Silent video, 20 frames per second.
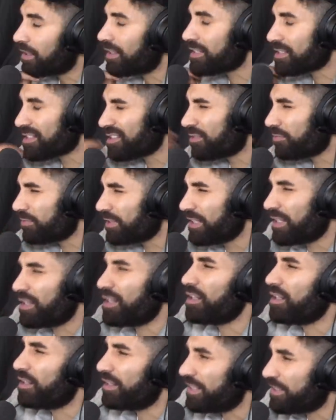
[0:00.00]
That's going to really
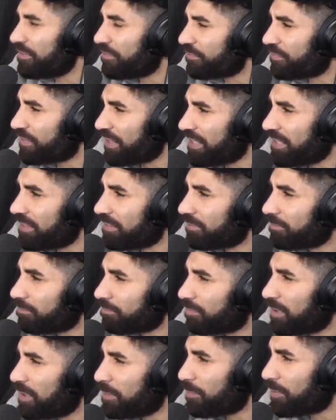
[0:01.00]
hurt if they
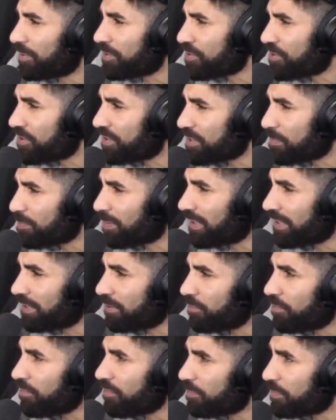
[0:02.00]
pip us to this player
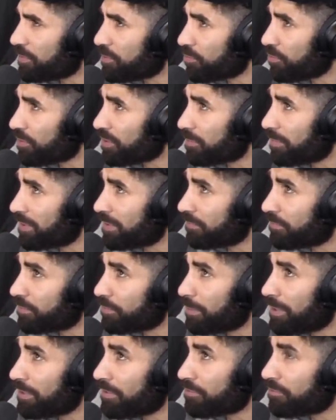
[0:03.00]
who we've been talking about for
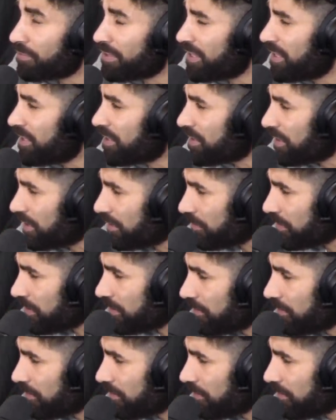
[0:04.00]
about 3 years now, isn't it?